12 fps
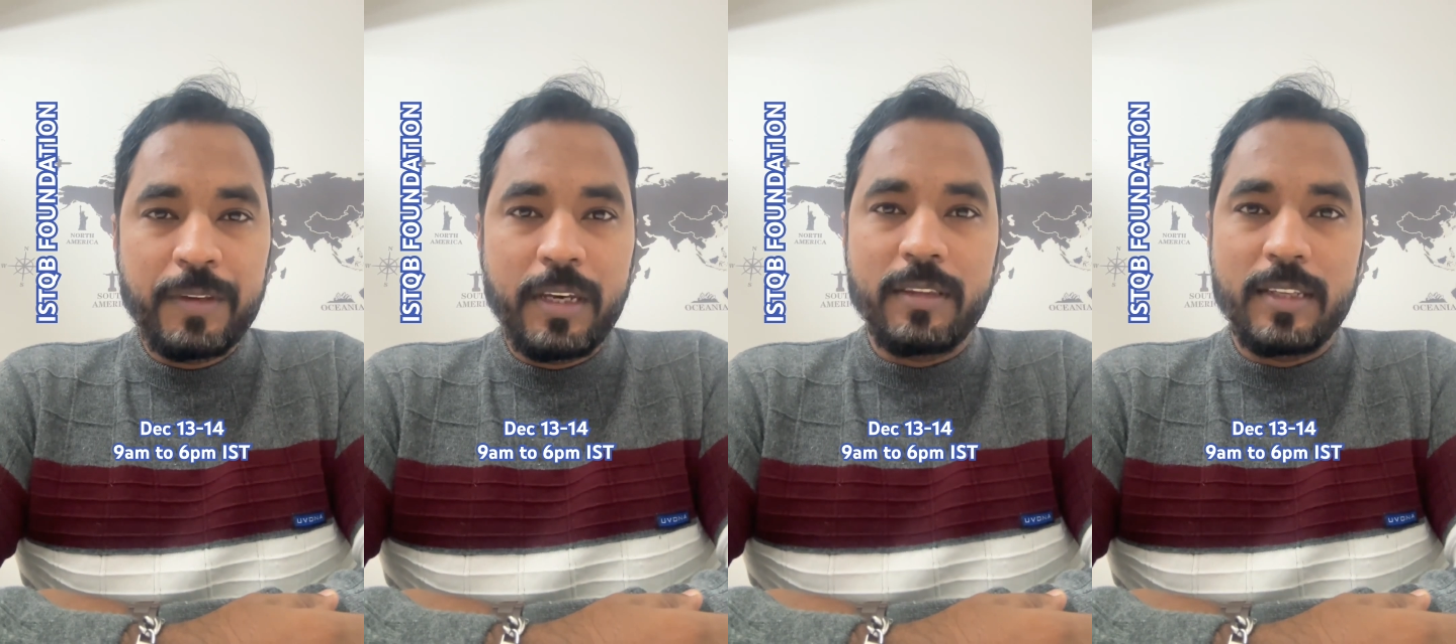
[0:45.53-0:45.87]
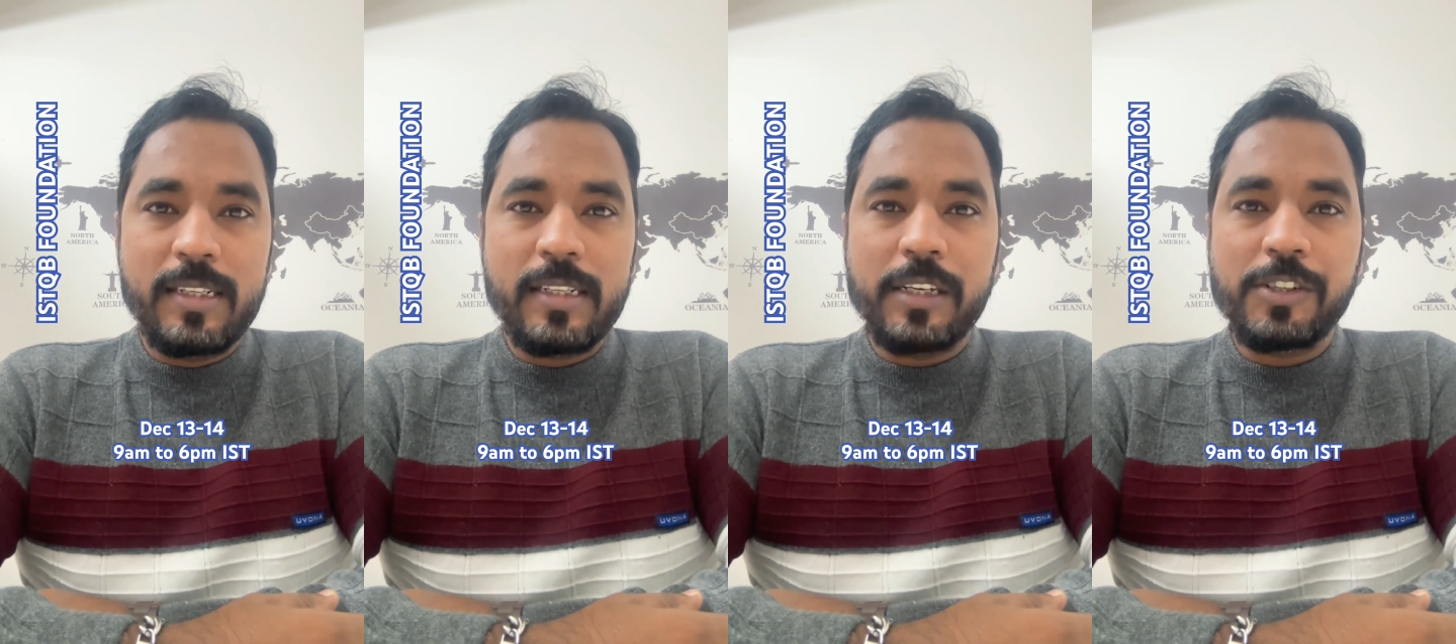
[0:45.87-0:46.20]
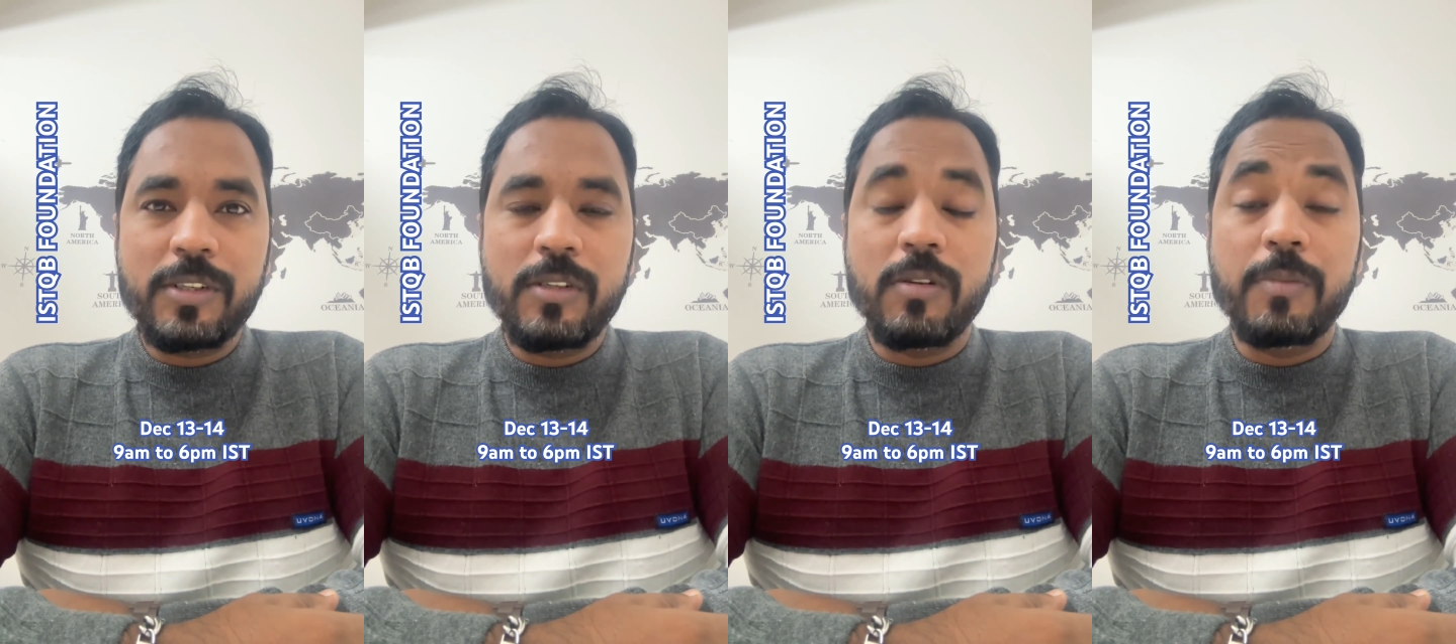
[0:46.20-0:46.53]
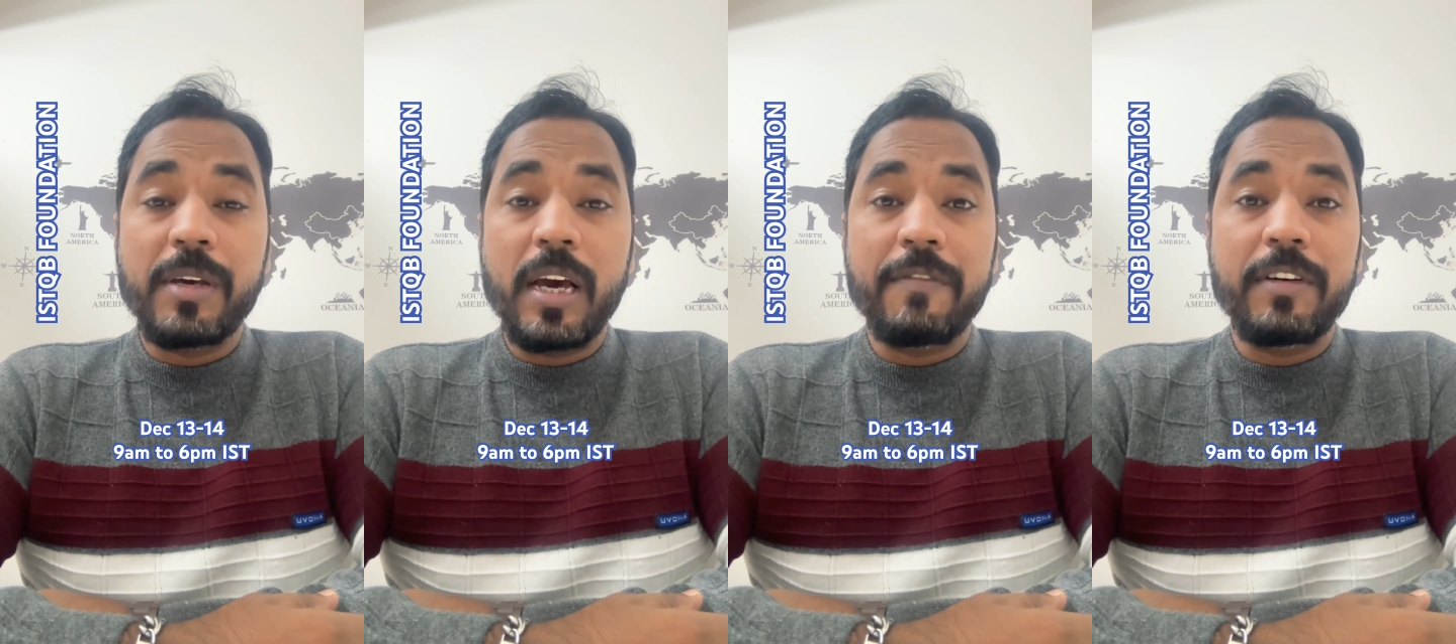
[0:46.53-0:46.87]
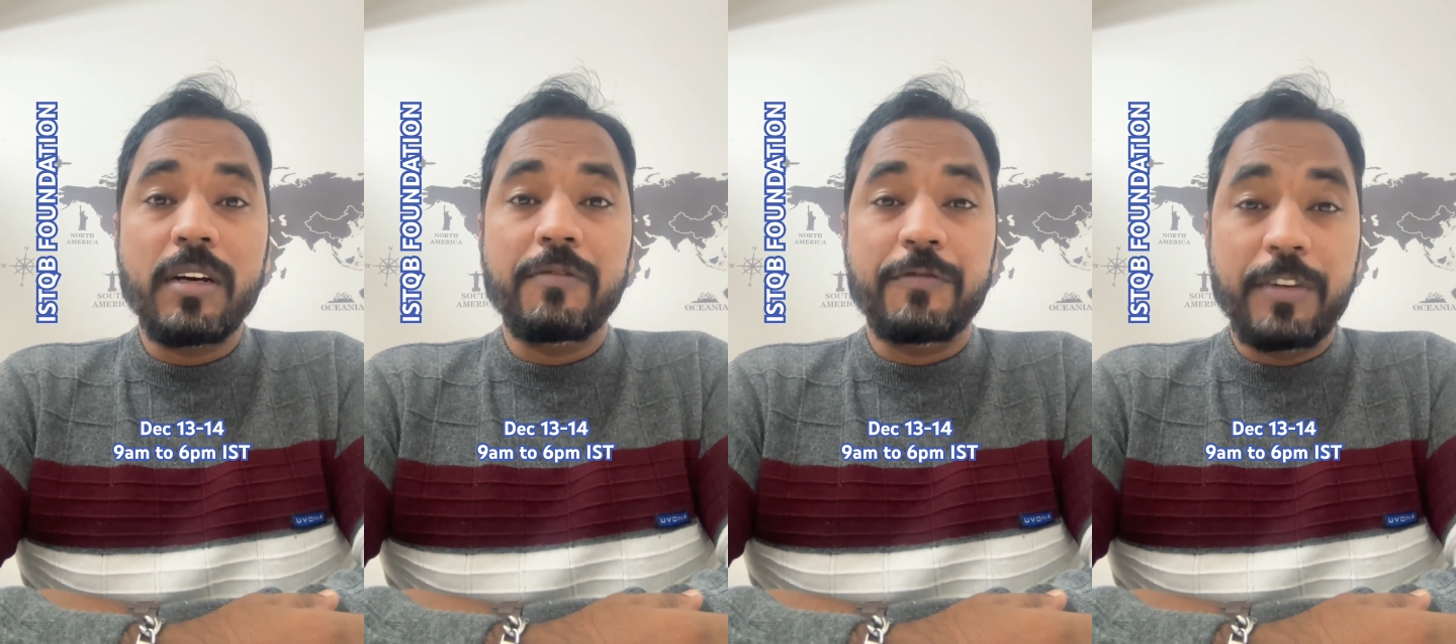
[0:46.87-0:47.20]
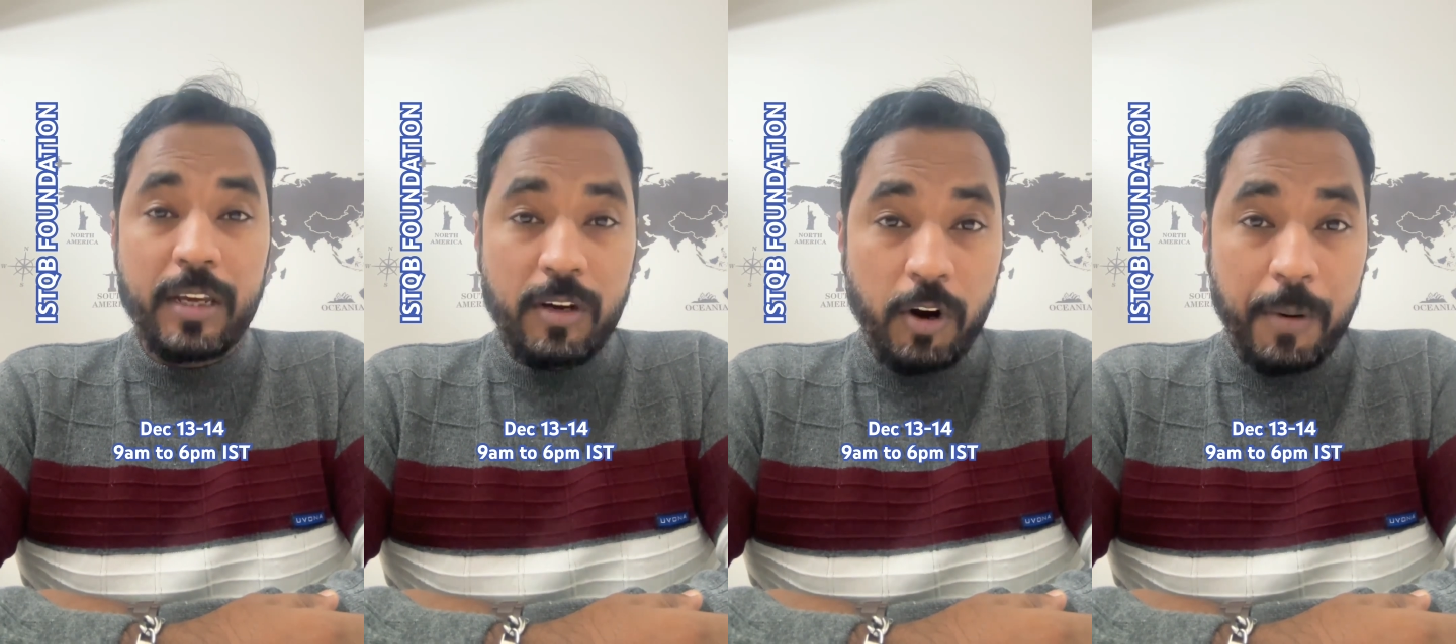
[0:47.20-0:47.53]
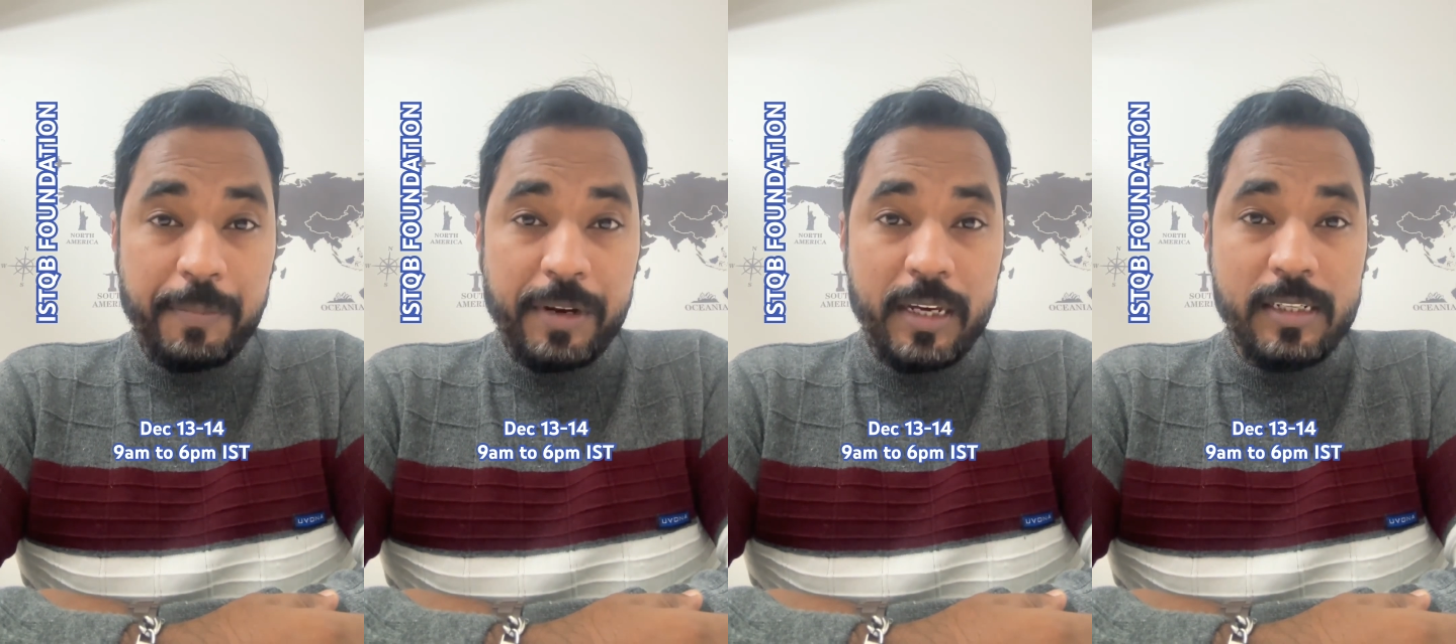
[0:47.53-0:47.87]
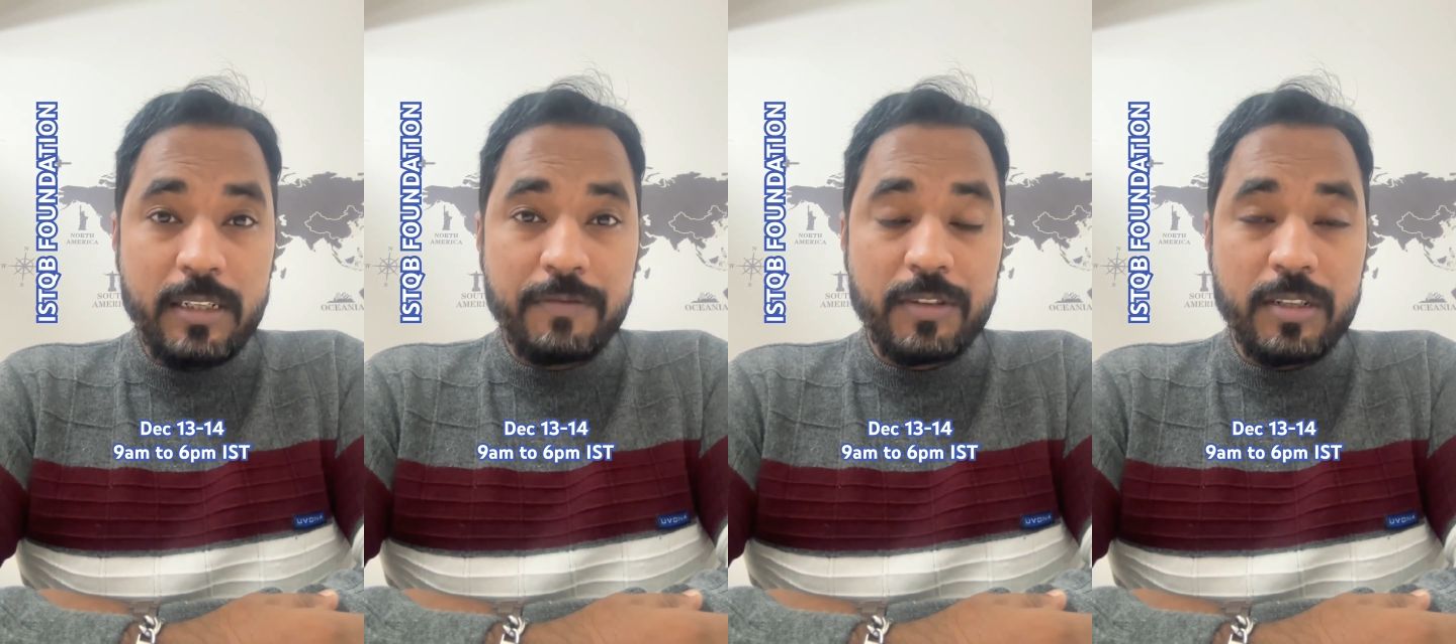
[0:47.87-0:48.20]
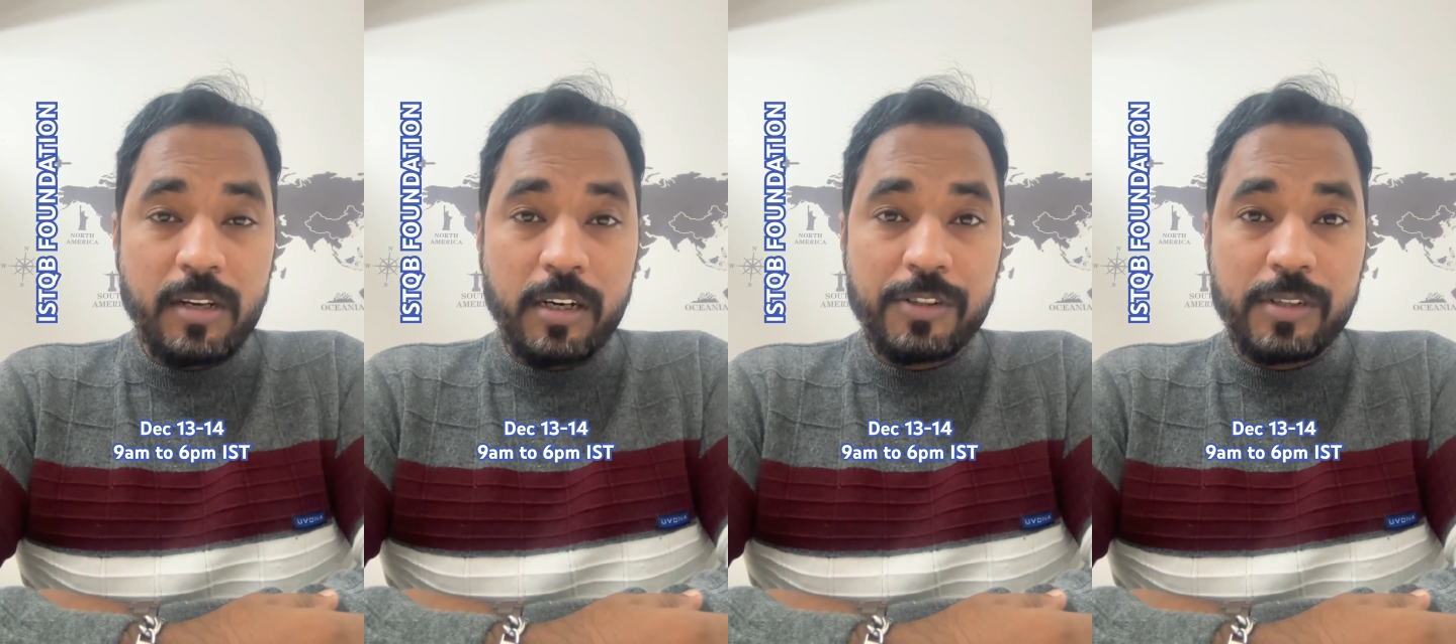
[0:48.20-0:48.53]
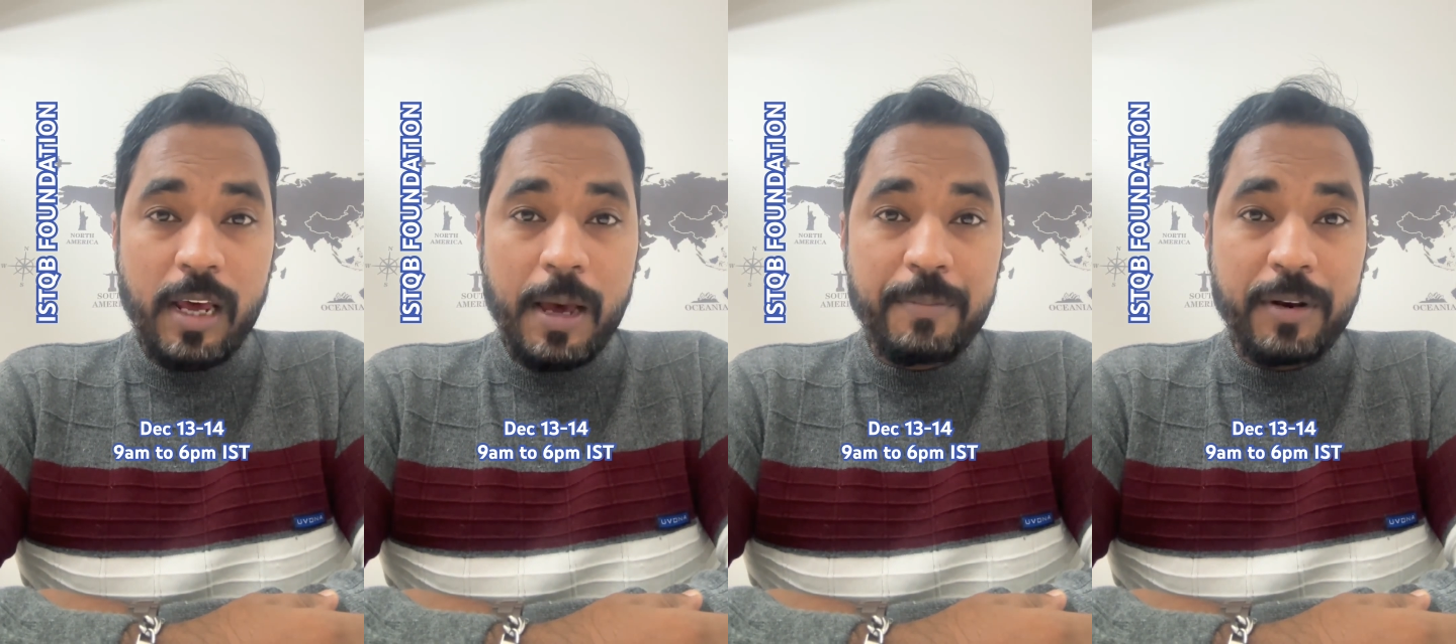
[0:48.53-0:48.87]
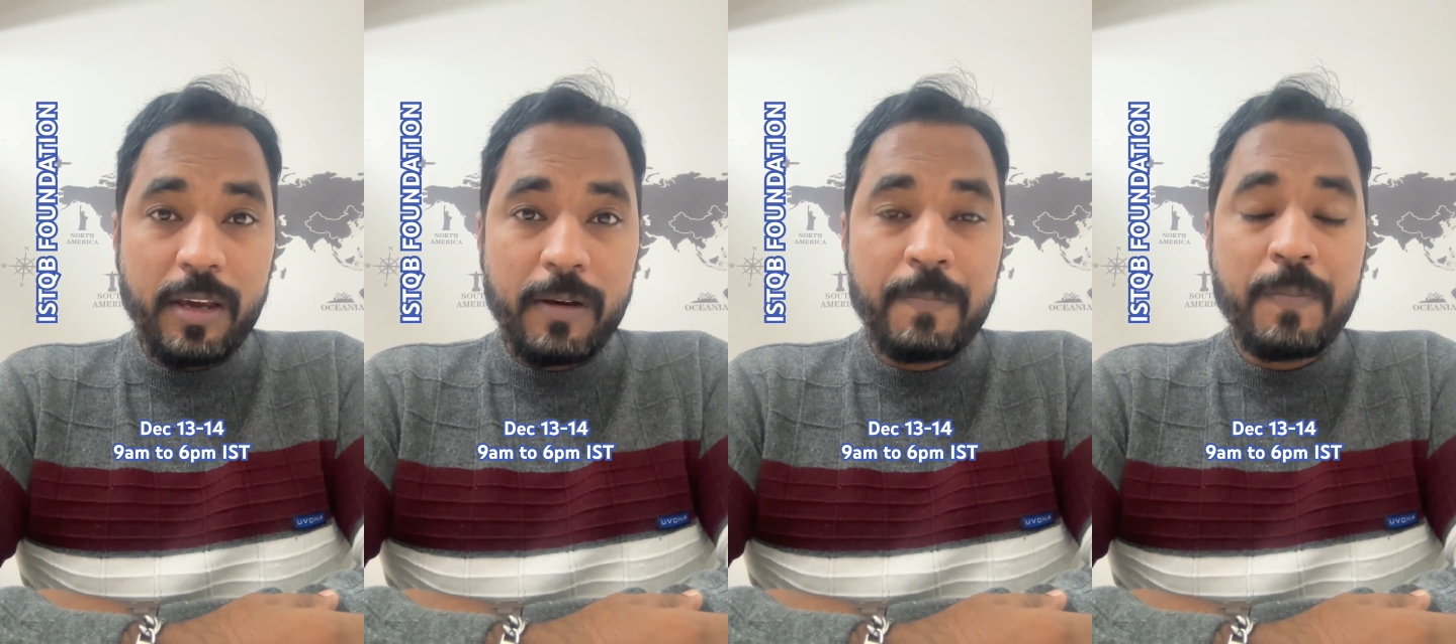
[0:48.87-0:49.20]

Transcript: In this session, you'll be having a very comprehensive discussion happening,